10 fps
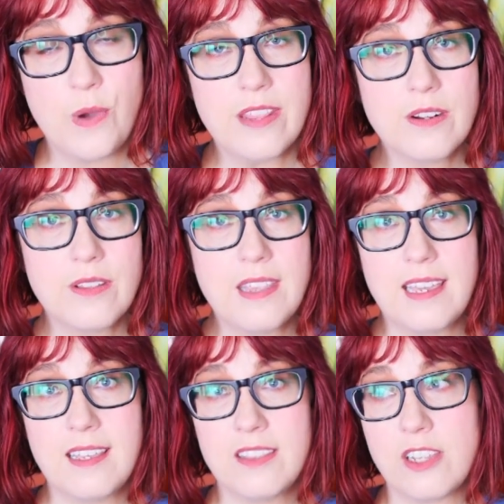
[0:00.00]
Whether
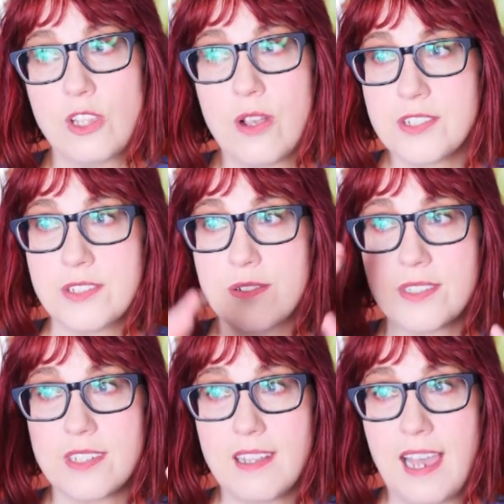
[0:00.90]
the
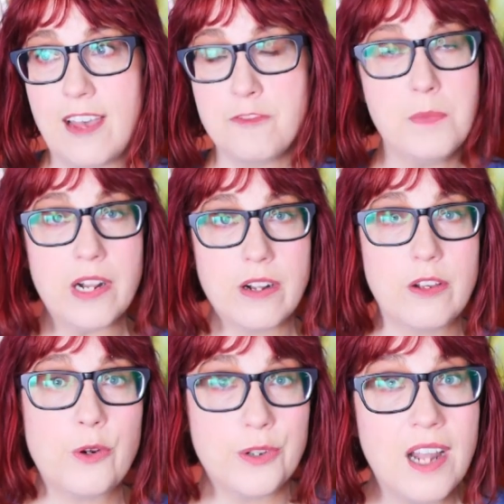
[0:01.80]
lawsuits have
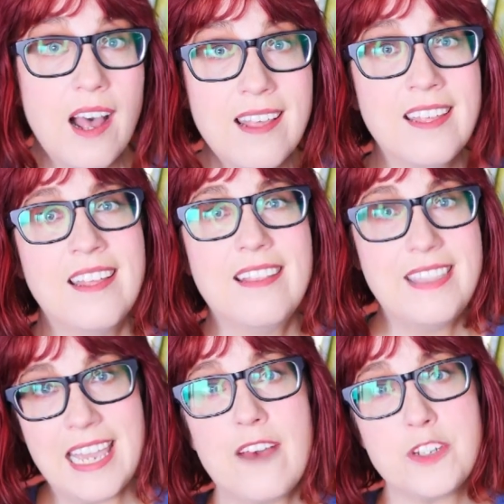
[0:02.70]
merit or not,
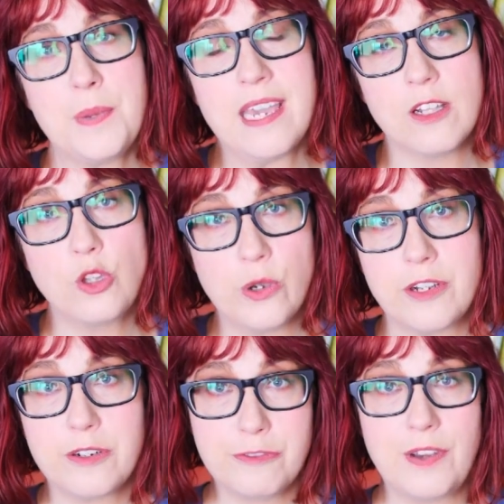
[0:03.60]
they have to pay a
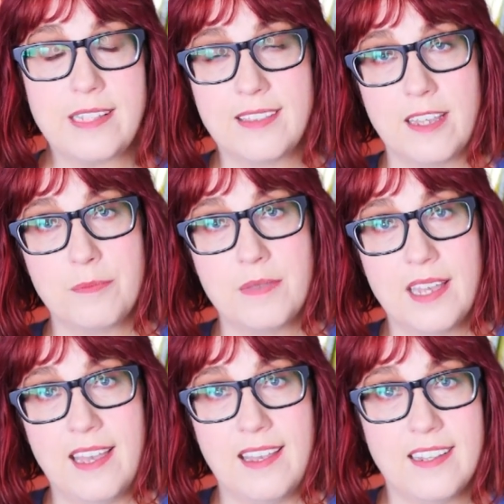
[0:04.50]
lawyer to fight
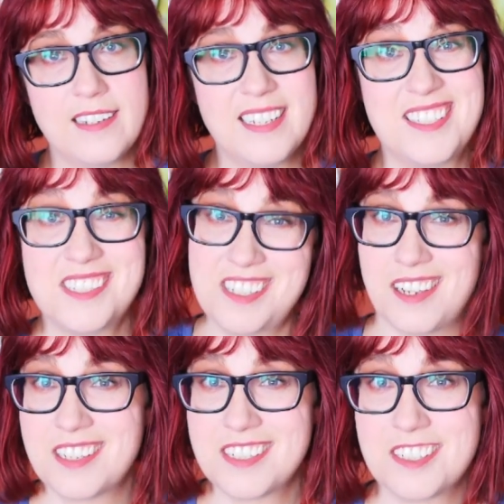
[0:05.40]
them, and it
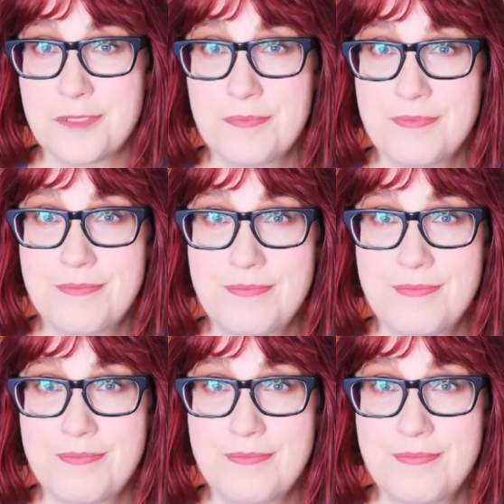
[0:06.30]
sucks.